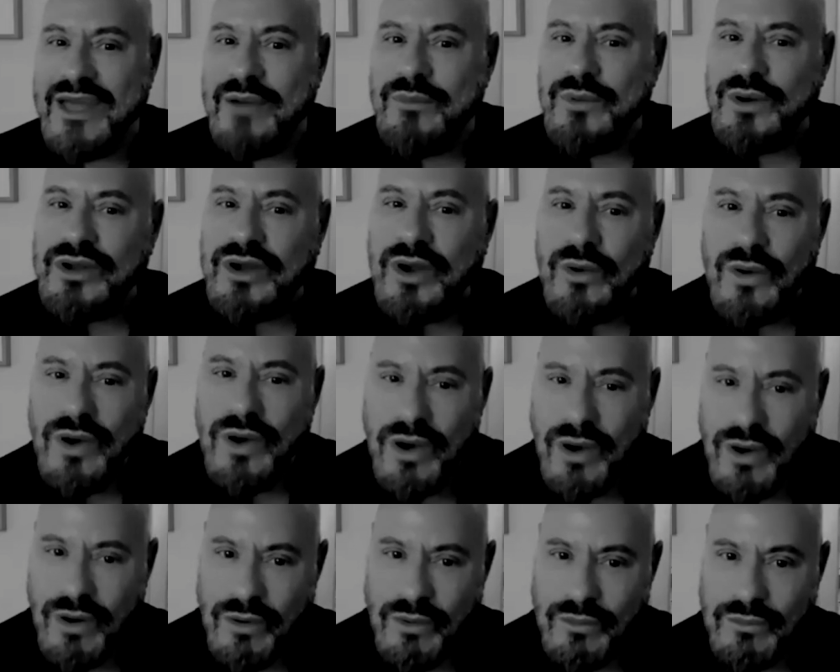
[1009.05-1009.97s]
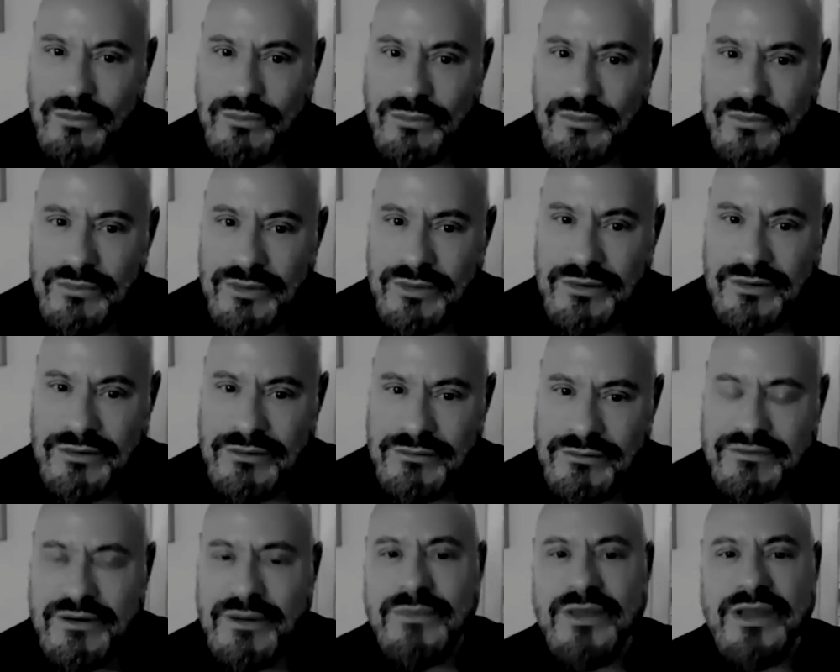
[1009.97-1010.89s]
would go home
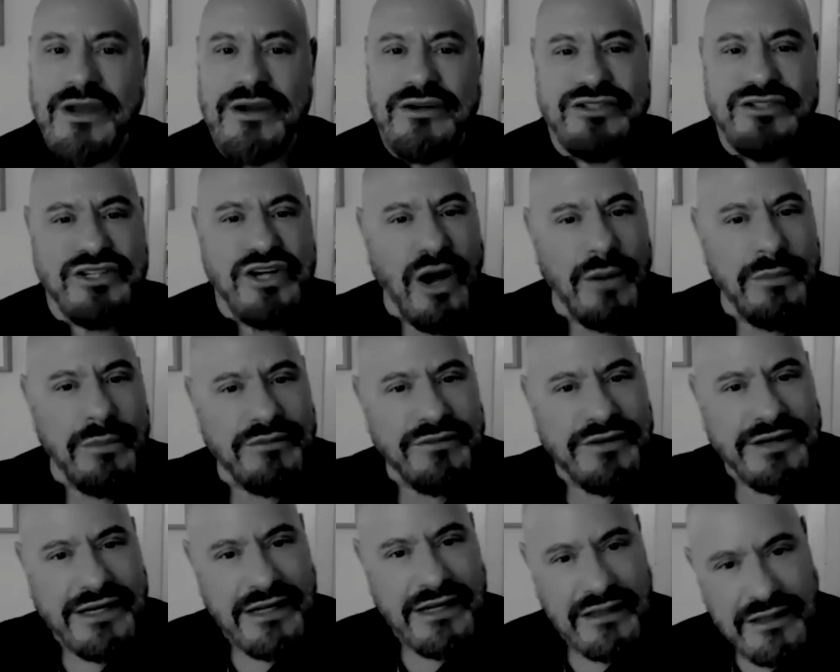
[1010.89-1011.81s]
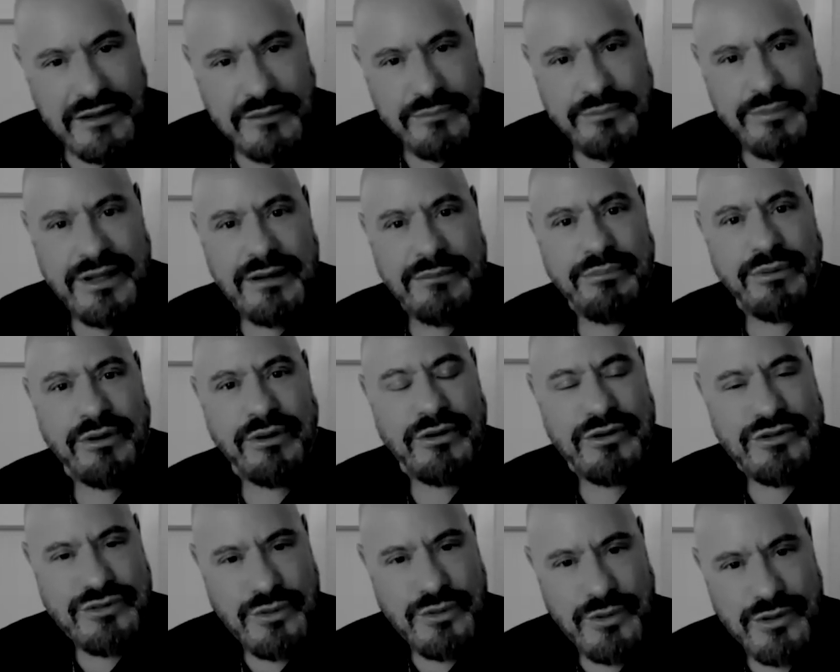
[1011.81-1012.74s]
from their job of killing people
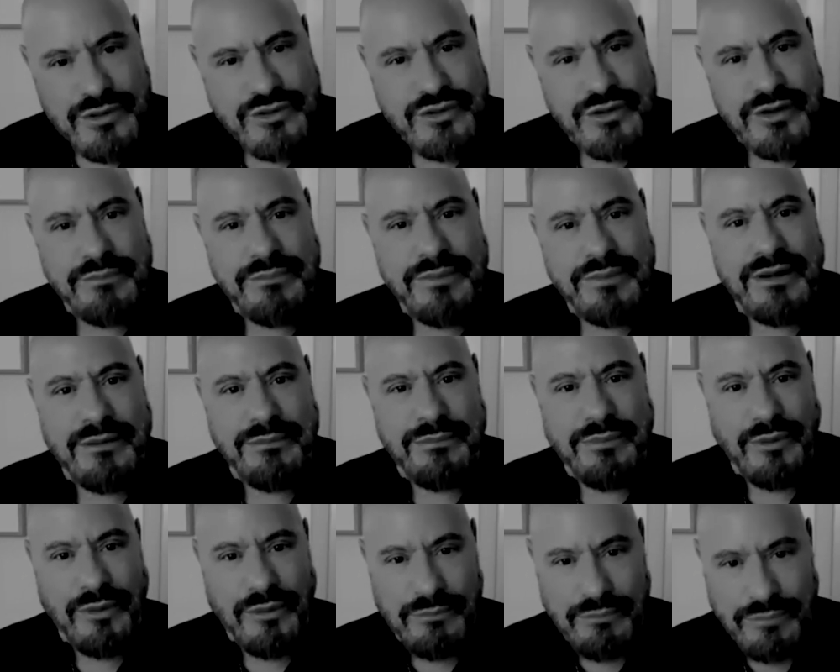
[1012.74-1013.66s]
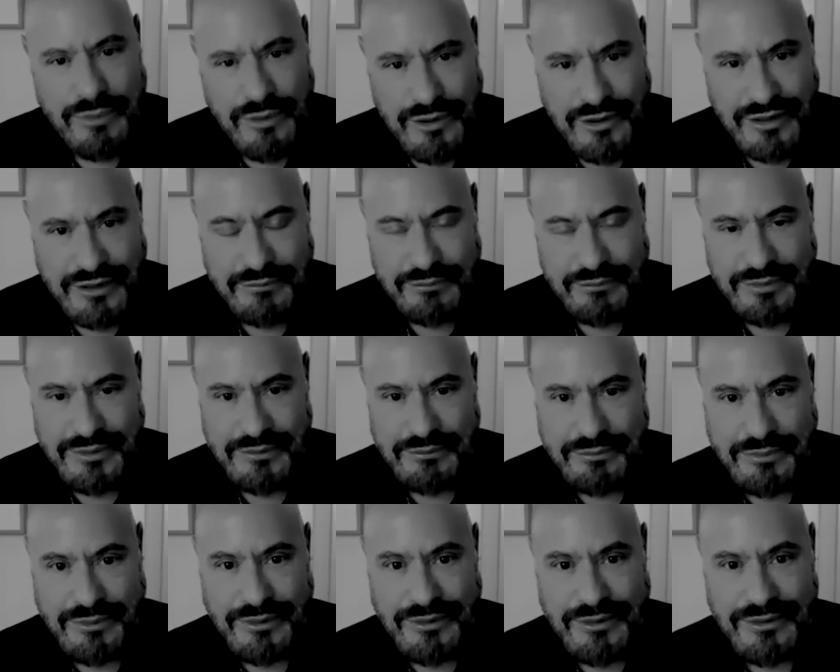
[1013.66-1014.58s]
or torturing people or burning
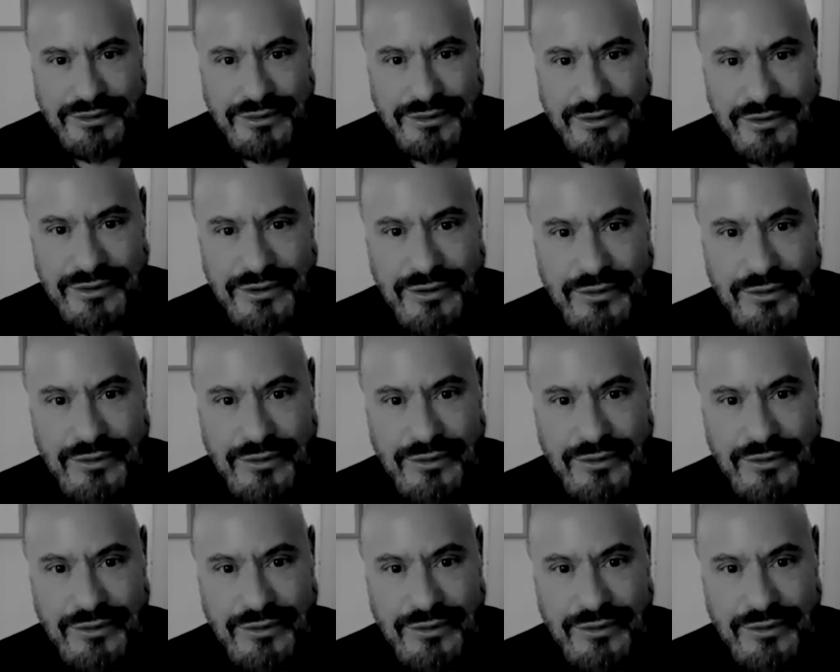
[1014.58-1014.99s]
people